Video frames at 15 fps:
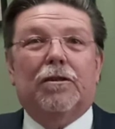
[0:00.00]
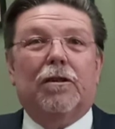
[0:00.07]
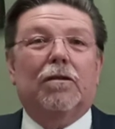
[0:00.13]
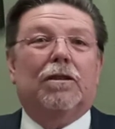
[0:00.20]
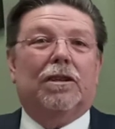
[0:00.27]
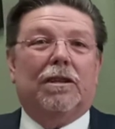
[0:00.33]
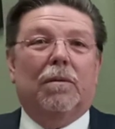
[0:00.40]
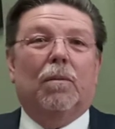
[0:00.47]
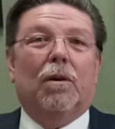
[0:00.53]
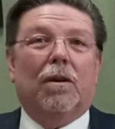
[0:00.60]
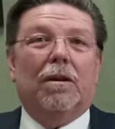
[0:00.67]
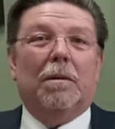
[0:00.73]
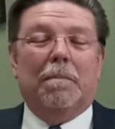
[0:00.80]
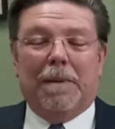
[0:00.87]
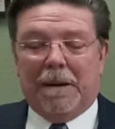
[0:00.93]
church that we're
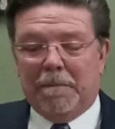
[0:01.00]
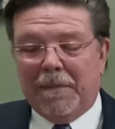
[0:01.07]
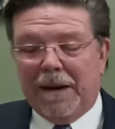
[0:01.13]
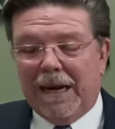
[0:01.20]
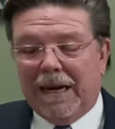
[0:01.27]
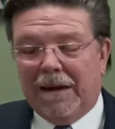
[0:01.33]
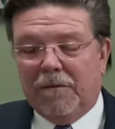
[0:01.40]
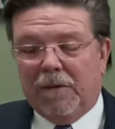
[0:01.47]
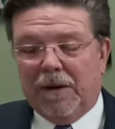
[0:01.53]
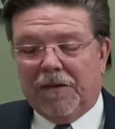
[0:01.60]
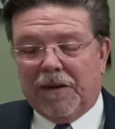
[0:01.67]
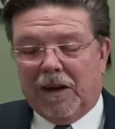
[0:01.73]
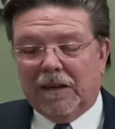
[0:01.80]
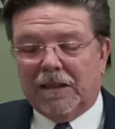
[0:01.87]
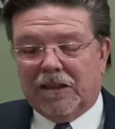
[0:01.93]
going to be meeting
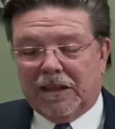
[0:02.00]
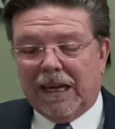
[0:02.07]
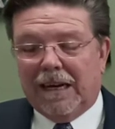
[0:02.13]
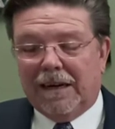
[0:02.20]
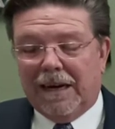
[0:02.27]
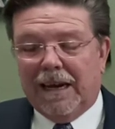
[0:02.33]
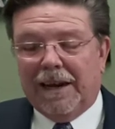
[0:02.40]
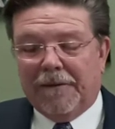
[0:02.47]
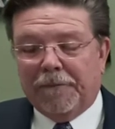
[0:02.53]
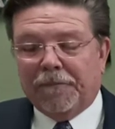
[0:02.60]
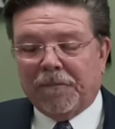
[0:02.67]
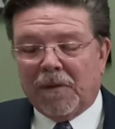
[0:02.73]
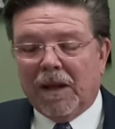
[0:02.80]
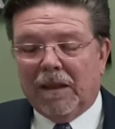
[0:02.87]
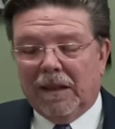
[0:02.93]
with on Sunday,
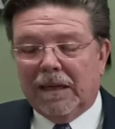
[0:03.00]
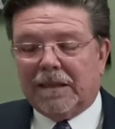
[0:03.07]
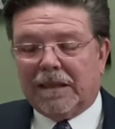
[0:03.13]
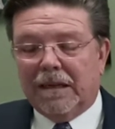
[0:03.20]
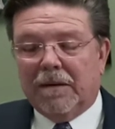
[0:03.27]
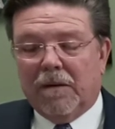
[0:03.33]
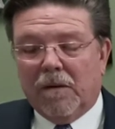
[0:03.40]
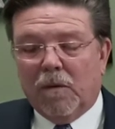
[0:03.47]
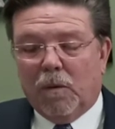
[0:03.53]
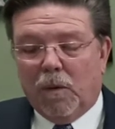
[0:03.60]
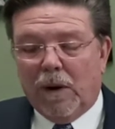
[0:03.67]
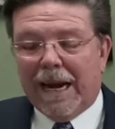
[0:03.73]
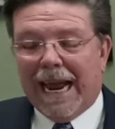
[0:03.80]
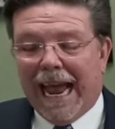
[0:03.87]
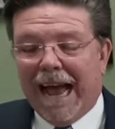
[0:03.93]
Listen,
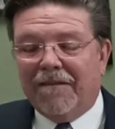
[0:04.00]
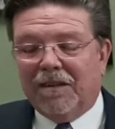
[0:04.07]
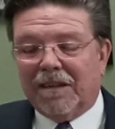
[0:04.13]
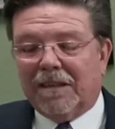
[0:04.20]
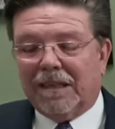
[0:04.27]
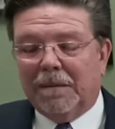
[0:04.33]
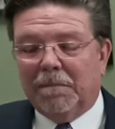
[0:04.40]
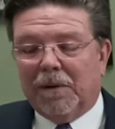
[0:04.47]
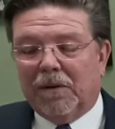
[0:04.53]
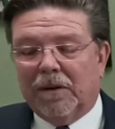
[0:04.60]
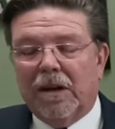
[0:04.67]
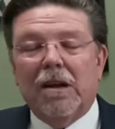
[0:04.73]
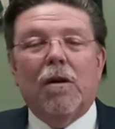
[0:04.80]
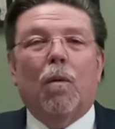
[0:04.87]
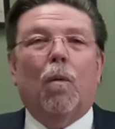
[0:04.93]
we have assembled.
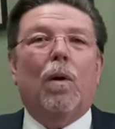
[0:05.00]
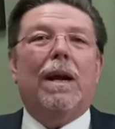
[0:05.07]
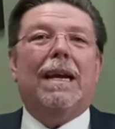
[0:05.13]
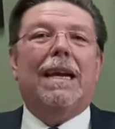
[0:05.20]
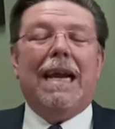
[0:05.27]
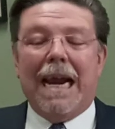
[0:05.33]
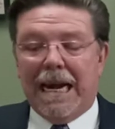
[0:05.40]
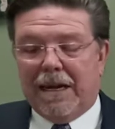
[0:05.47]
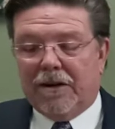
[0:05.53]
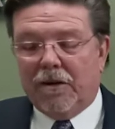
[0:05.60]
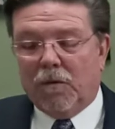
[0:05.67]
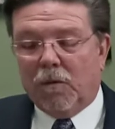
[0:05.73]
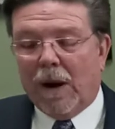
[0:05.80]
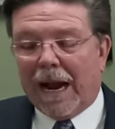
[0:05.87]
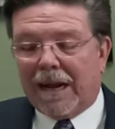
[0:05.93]
We need
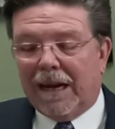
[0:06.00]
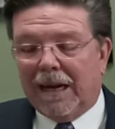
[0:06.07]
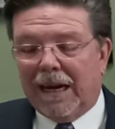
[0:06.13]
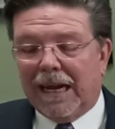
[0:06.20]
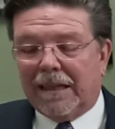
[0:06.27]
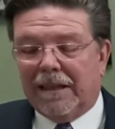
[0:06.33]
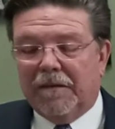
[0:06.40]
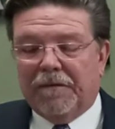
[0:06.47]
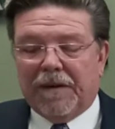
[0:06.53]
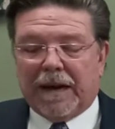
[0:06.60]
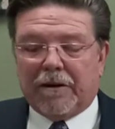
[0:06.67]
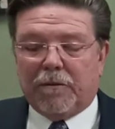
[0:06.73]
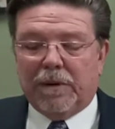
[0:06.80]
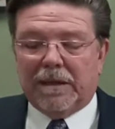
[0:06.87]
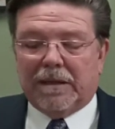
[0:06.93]
to recollect the
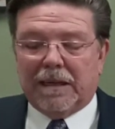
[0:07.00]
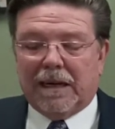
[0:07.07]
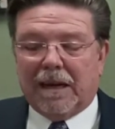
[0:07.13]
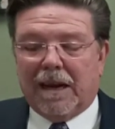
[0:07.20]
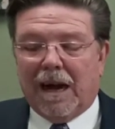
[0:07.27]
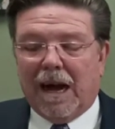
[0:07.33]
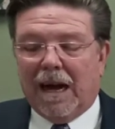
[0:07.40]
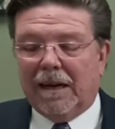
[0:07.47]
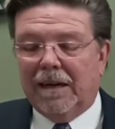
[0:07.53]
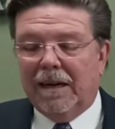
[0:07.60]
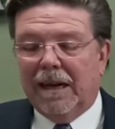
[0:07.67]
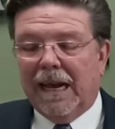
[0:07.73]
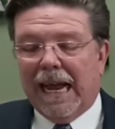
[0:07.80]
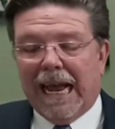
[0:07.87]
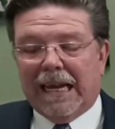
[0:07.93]
victories that God
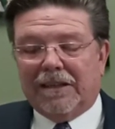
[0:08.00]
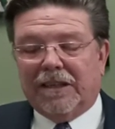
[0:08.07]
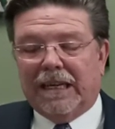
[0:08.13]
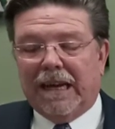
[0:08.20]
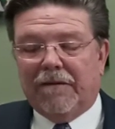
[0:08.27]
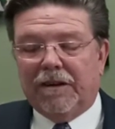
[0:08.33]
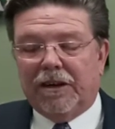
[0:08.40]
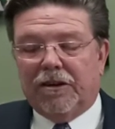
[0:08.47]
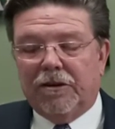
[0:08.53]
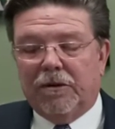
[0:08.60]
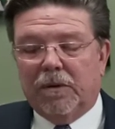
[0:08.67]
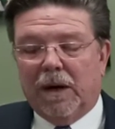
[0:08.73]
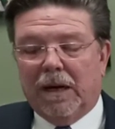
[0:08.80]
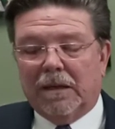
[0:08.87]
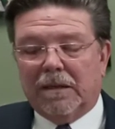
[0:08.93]
has given
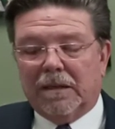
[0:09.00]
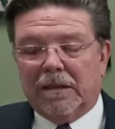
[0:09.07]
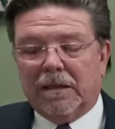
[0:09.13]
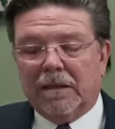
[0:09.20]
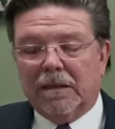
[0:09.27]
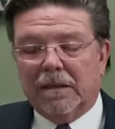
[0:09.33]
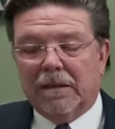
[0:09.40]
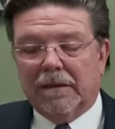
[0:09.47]
to us.